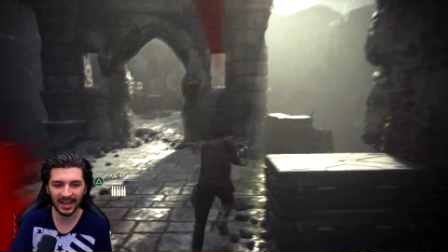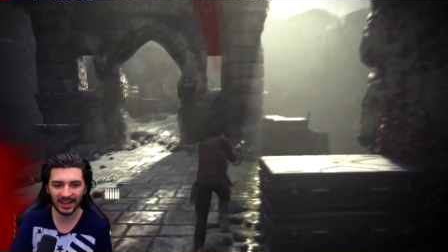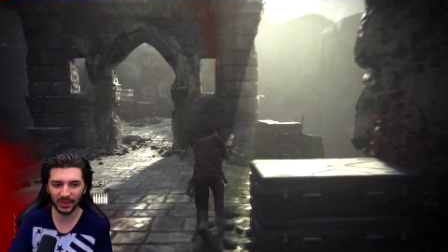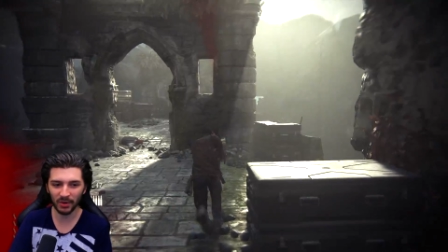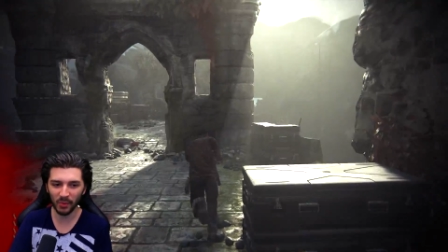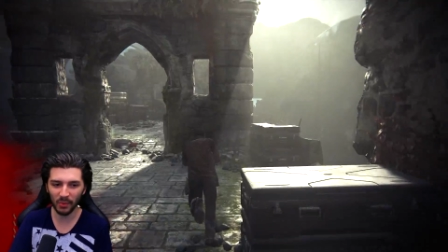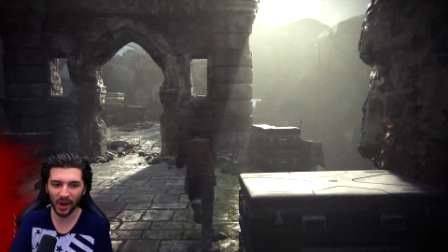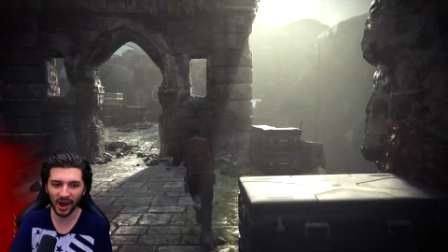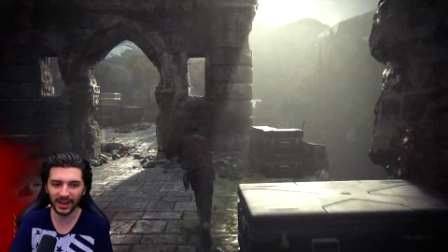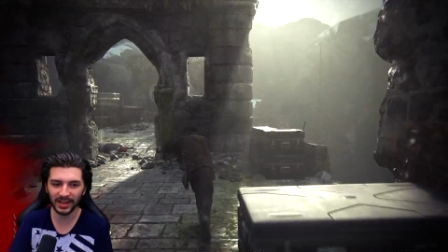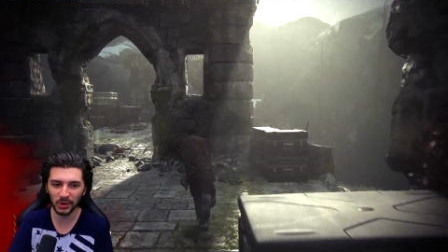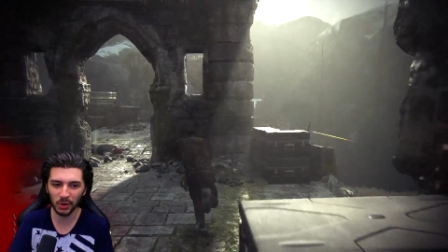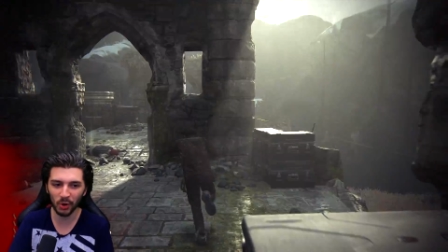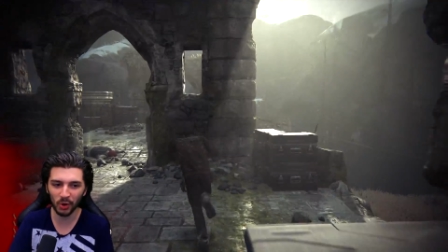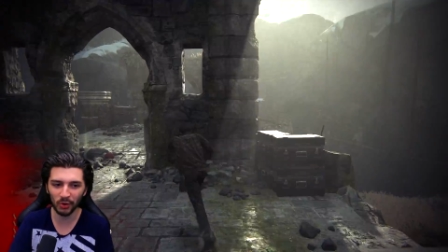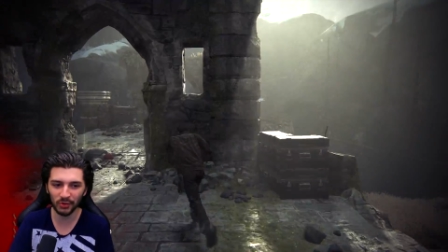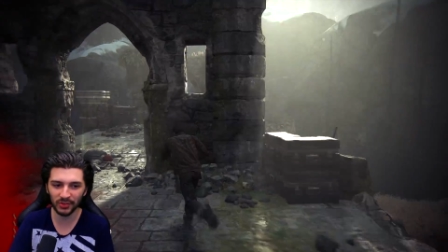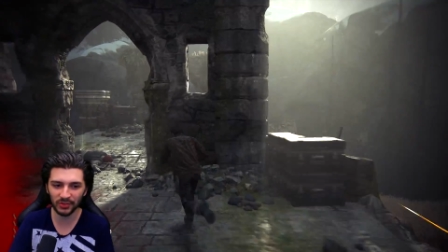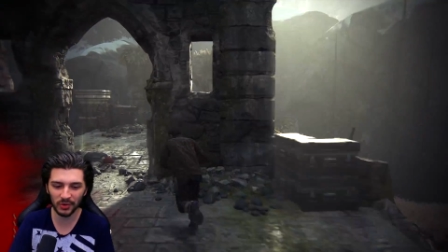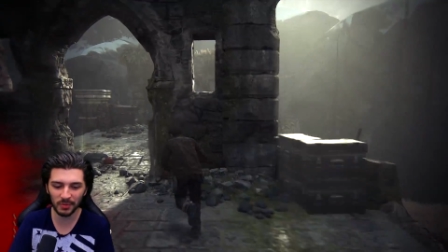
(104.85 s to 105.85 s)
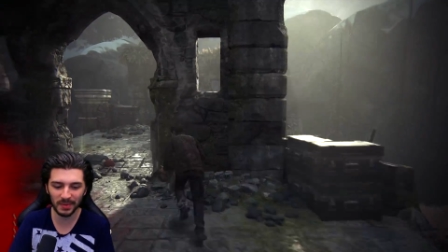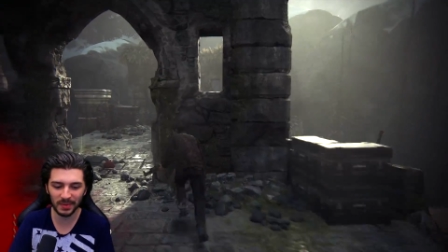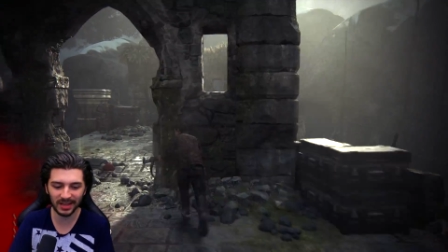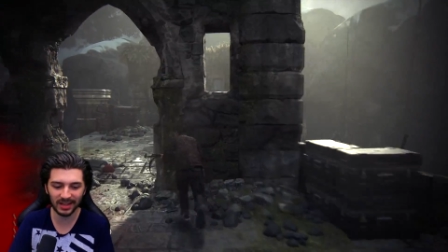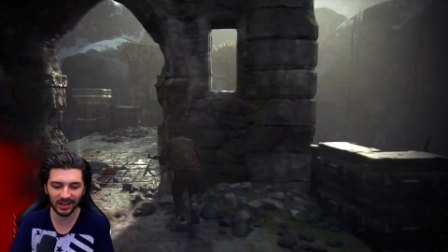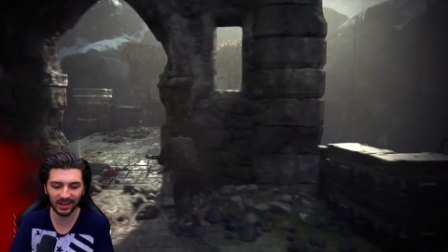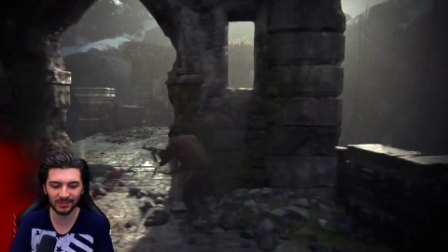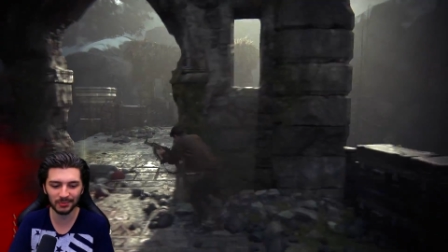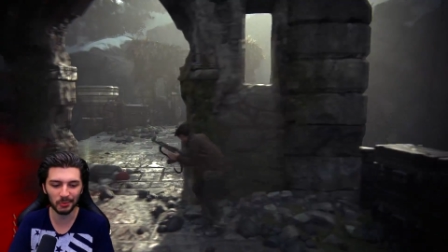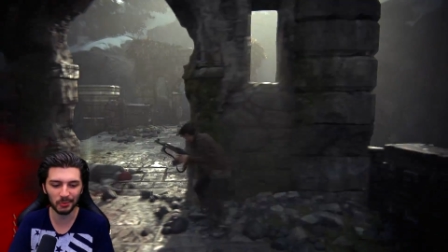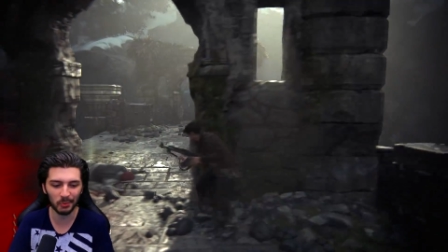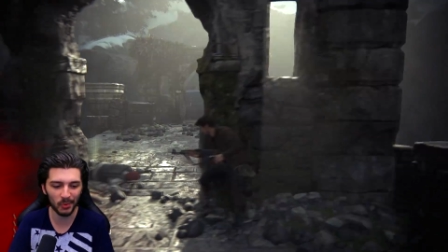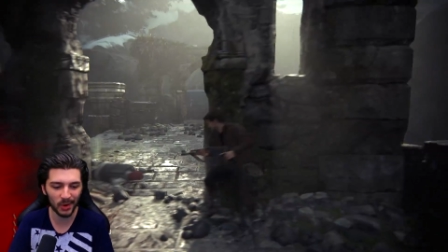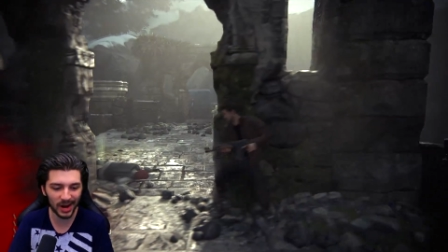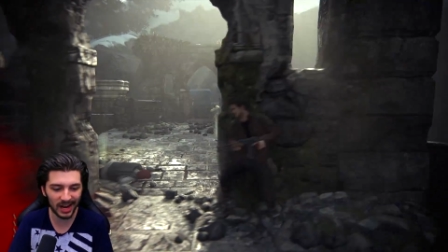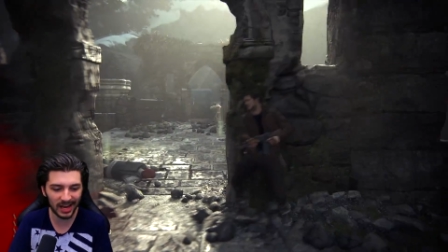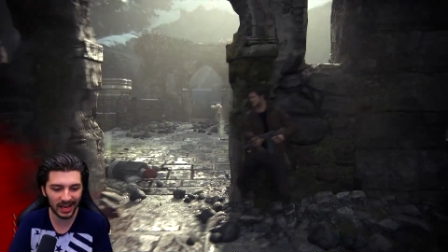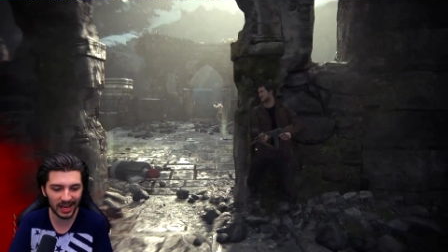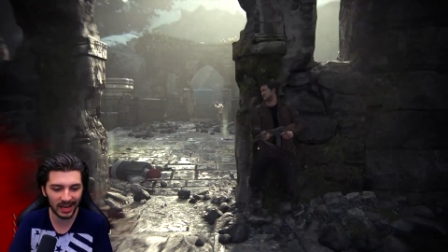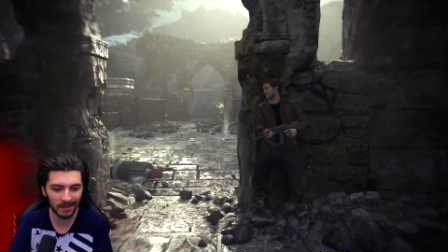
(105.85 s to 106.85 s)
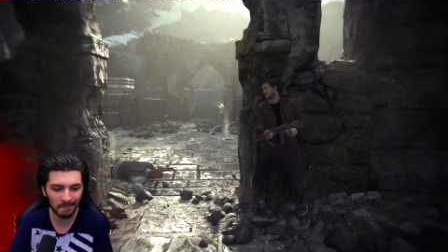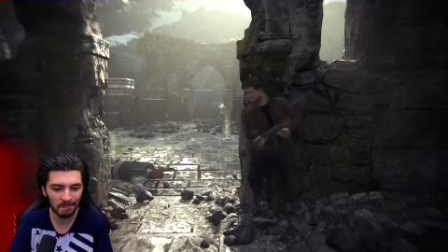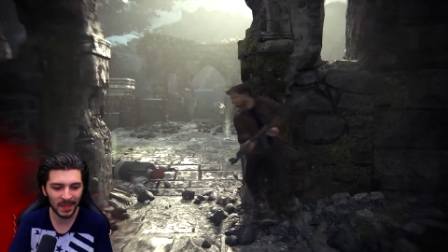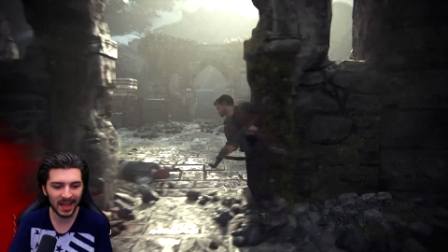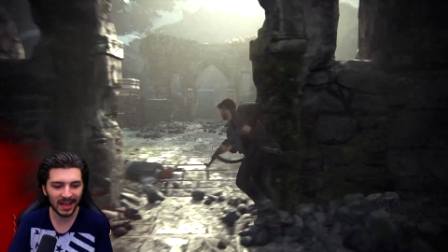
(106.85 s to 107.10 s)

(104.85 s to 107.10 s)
the right call to do, because really,